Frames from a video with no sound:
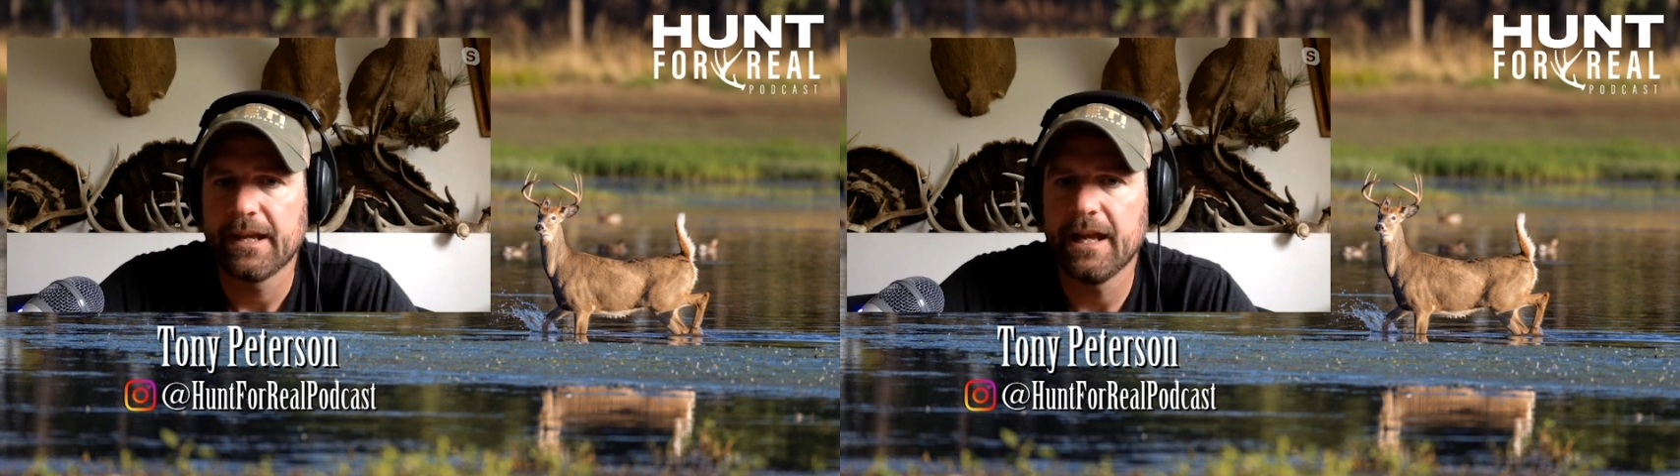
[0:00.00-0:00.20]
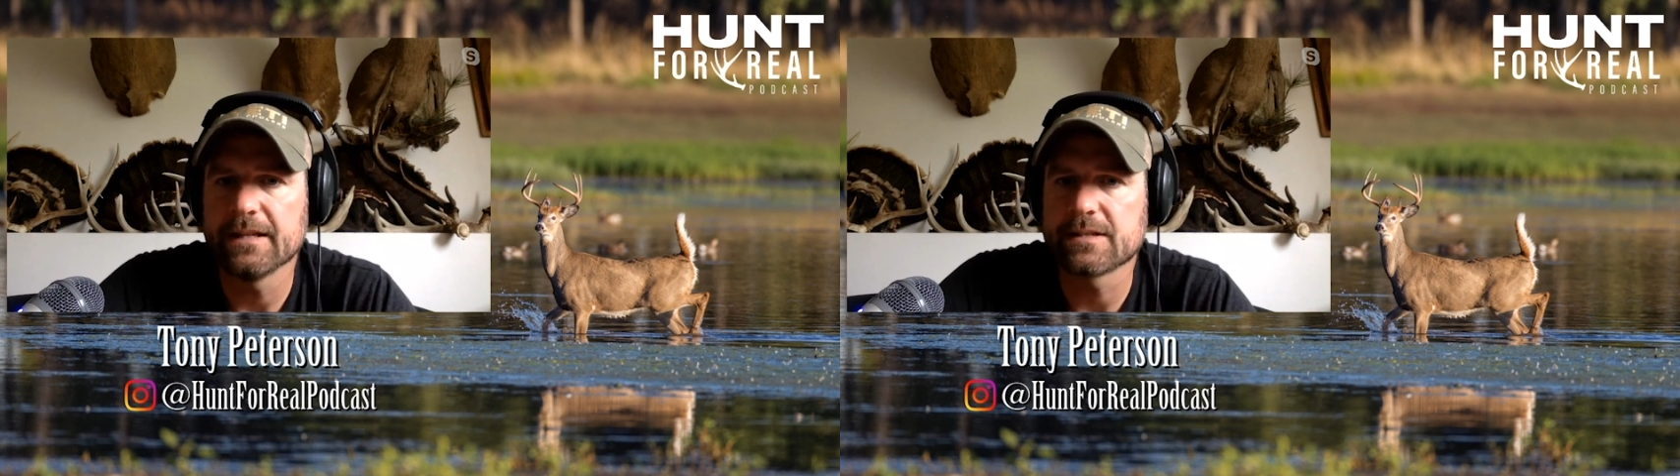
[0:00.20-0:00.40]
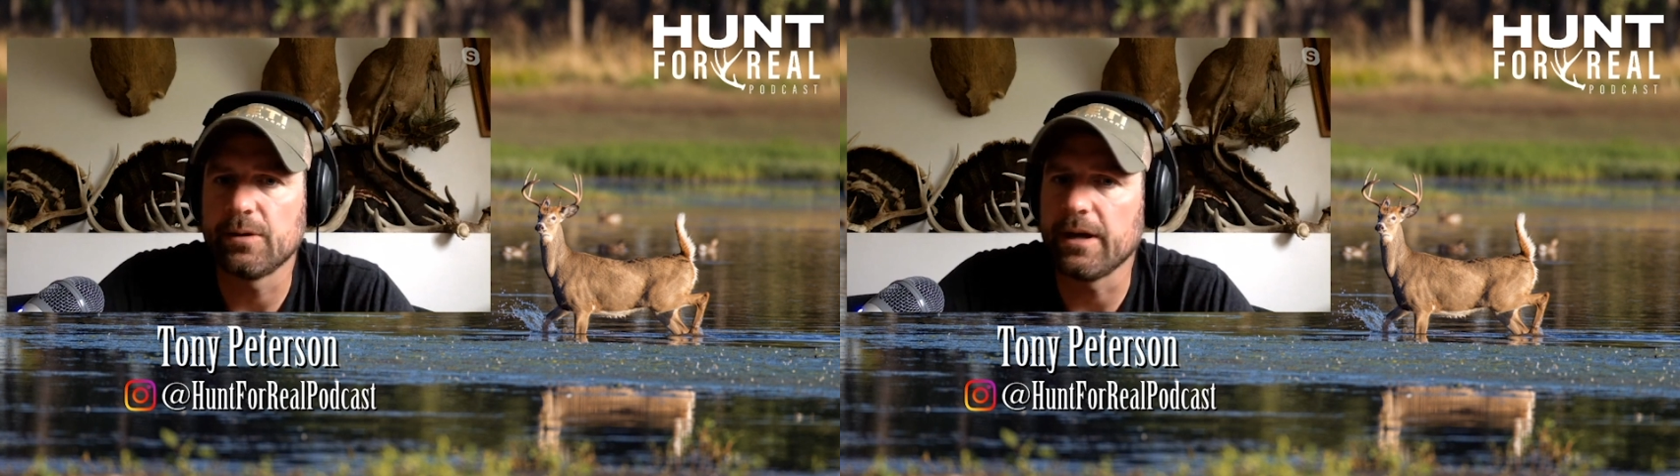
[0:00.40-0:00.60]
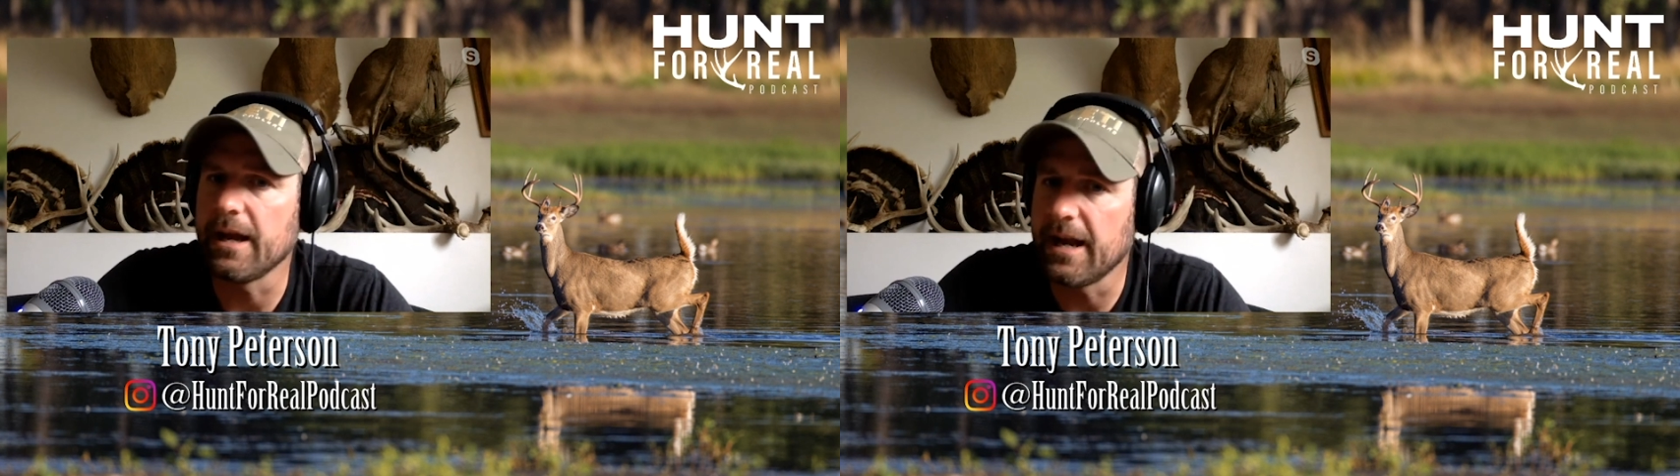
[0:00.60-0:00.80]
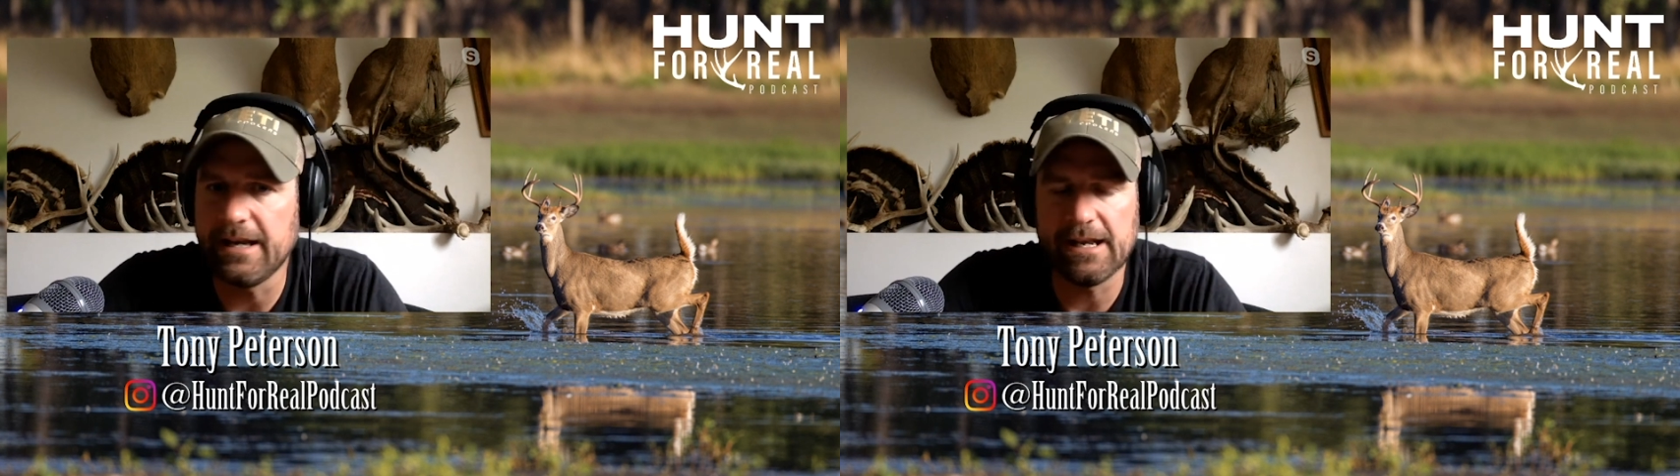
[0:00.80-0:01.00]
And so,
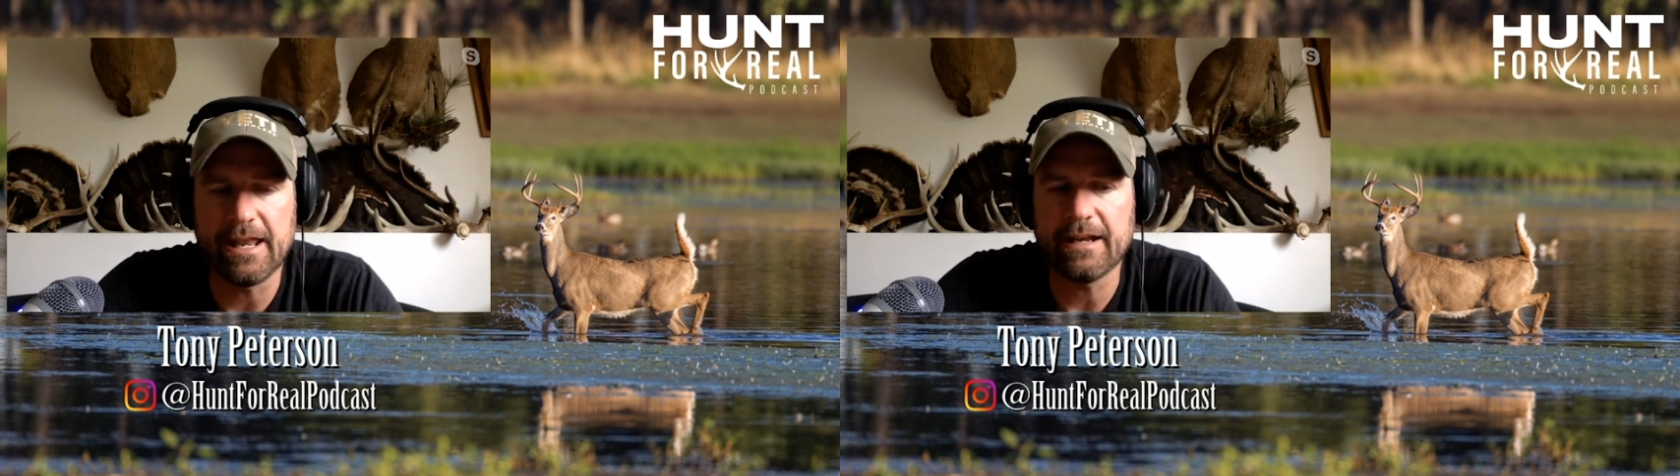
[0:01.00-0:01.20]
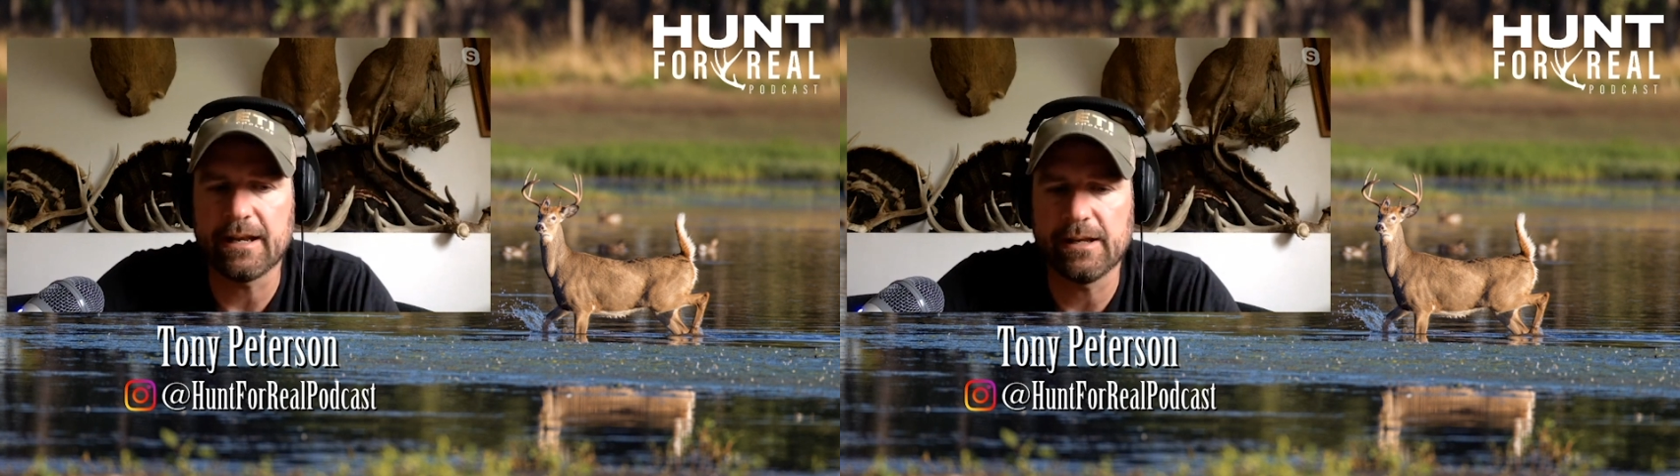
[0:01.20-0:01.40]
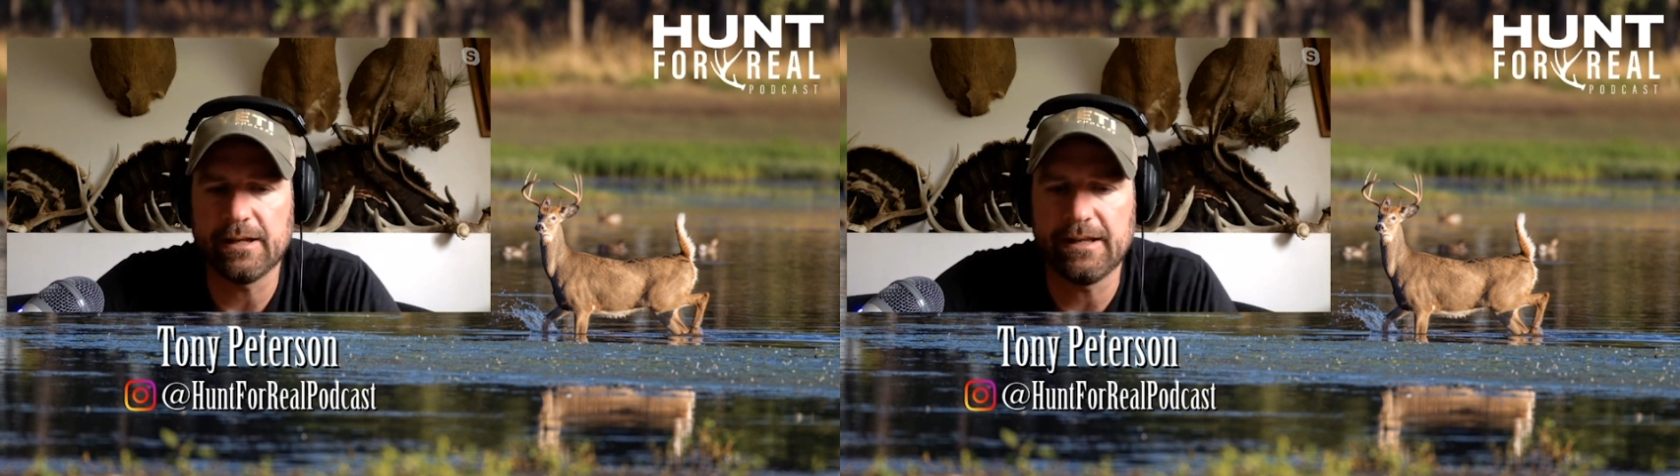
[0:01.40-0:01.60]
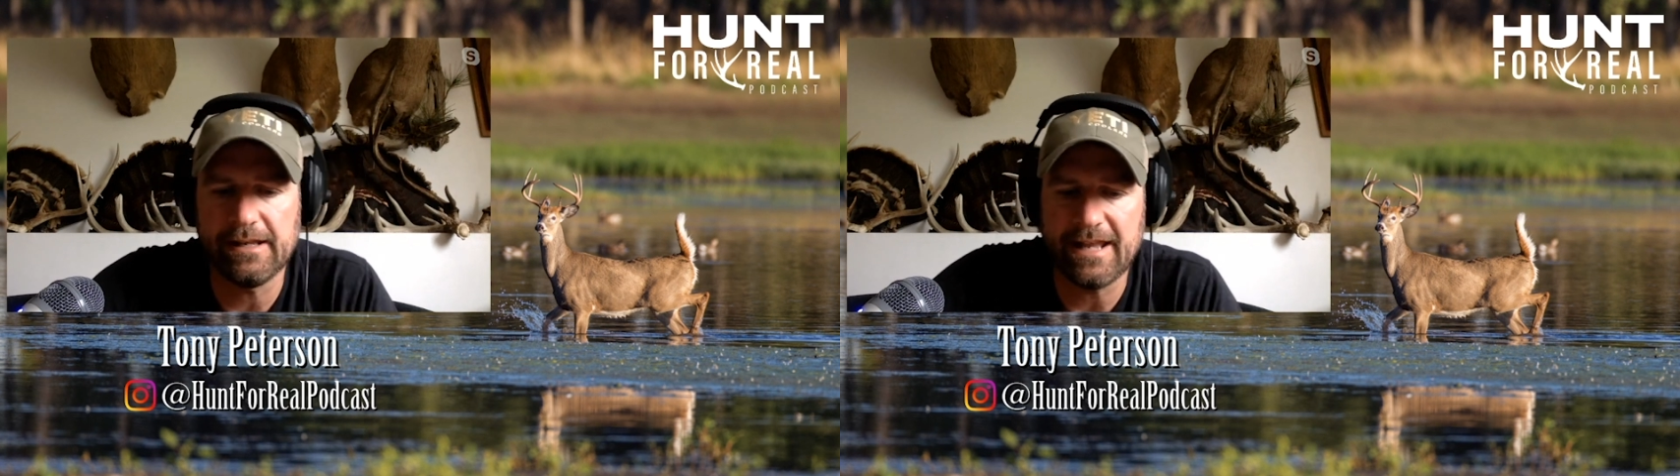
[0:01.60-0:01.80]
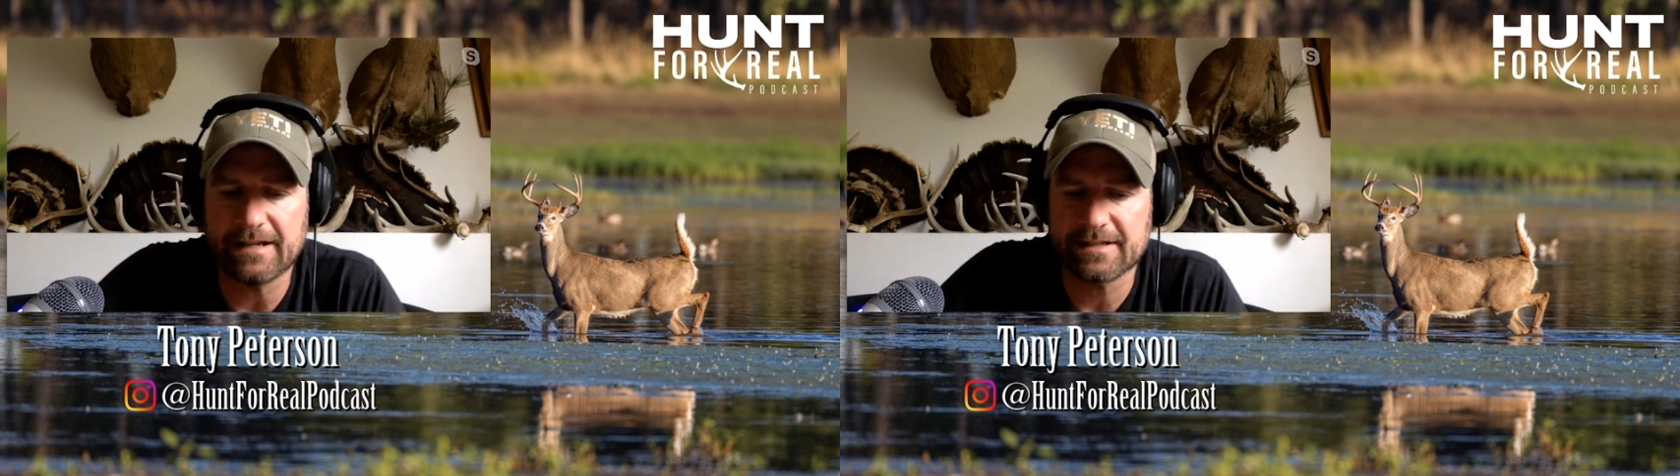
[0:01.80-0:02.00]
and that